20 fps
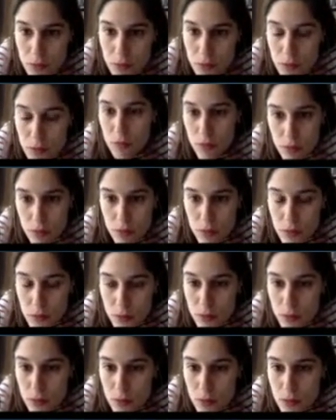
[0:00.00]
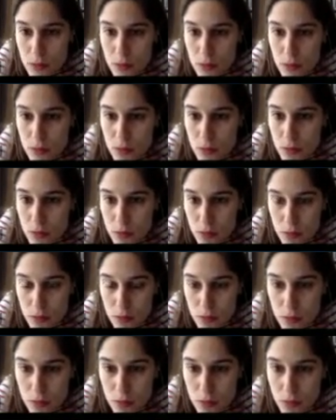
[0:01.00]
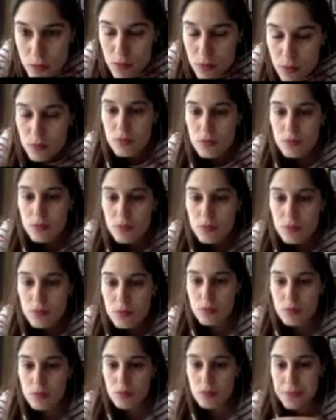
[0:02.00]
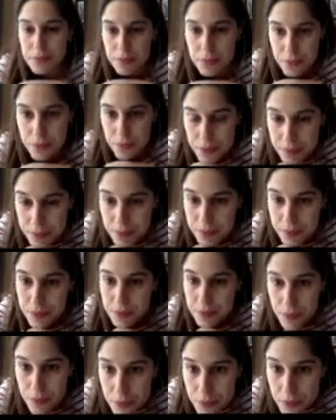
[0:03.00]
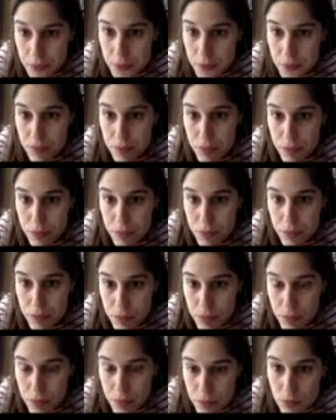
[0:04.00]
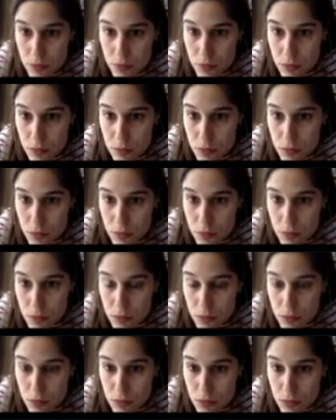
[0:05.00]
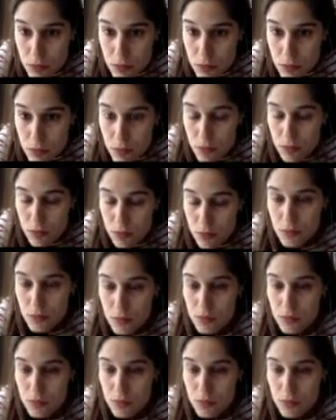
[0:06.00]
This person isn't speaking.